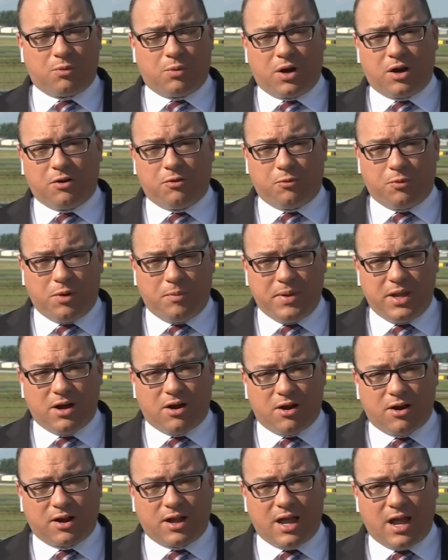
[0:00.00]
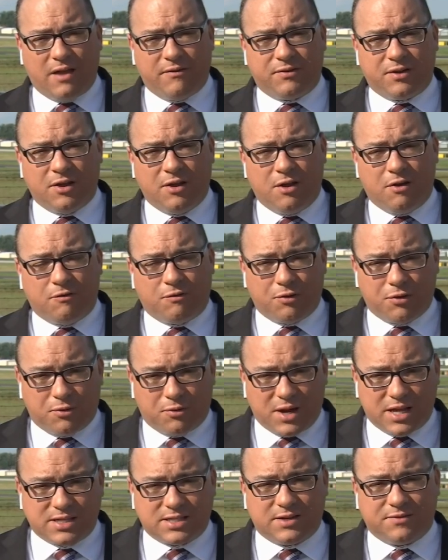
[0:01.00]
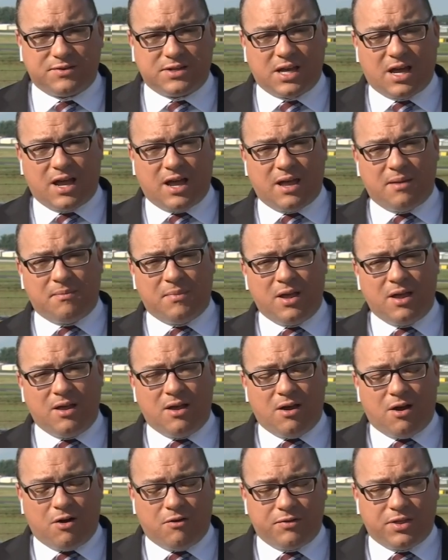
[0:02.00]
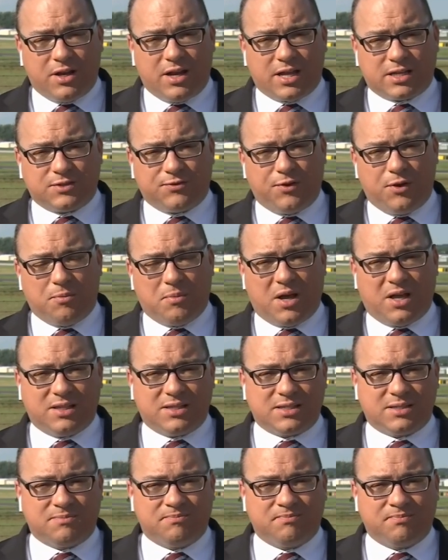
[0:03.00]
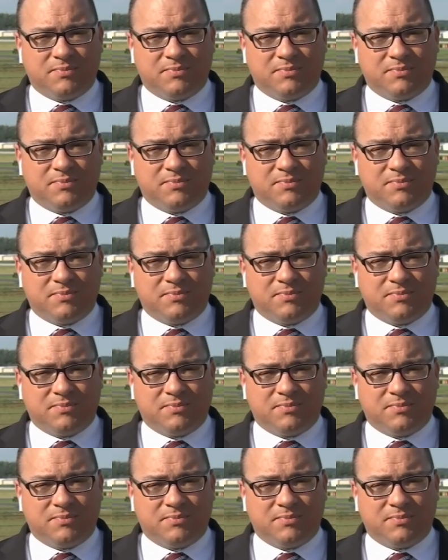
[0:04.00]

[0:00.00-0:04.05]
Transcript: where it will be archived for the rest of time over the next few months.